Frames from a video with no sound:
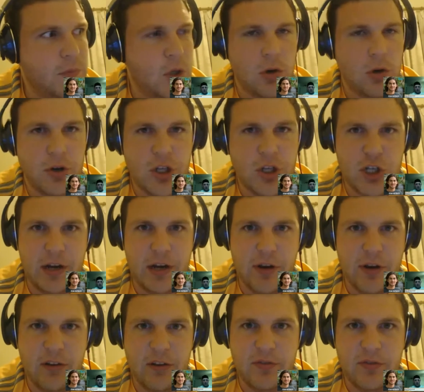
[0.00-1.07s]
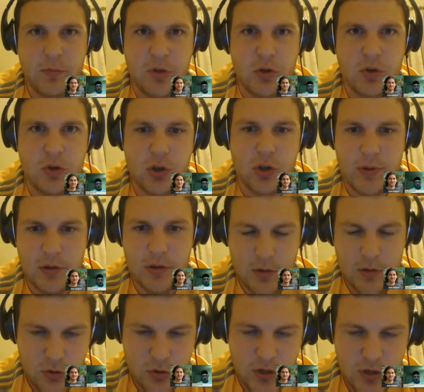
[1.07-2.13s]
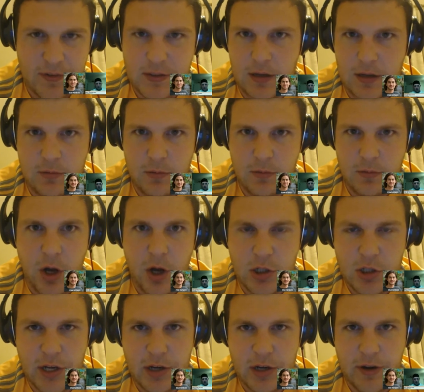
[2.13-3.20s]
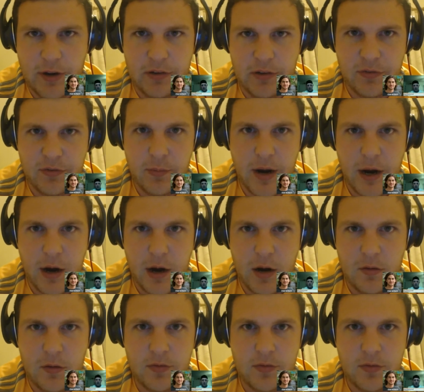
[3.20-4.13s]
you're going to generate from YouTube and the traffic that we've all generated from our